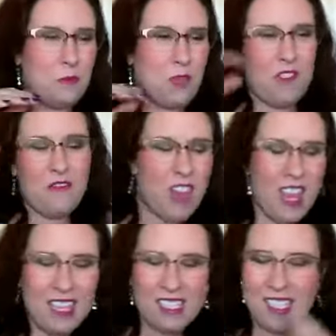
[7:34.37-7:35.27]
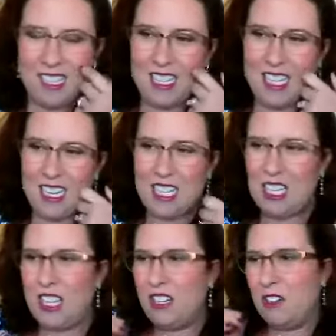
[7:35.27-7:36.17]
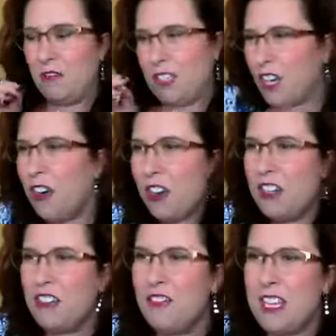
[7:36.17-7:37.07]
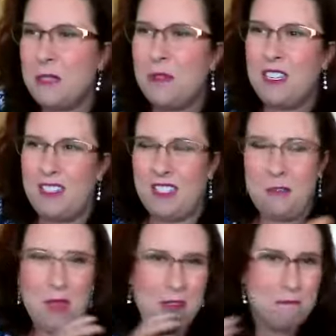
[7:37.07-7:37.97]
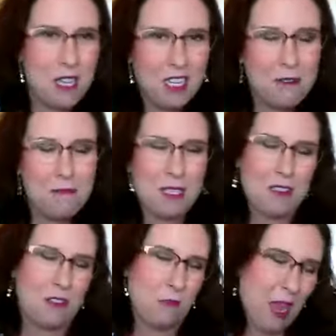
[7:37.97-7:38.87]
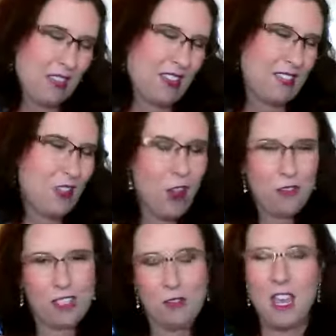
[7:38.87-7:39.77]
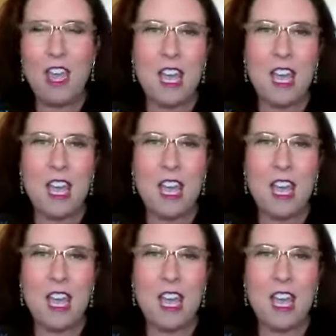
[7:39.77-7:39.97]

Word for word: invest and then you get a return on your investment and then you make money and then you pay things off and you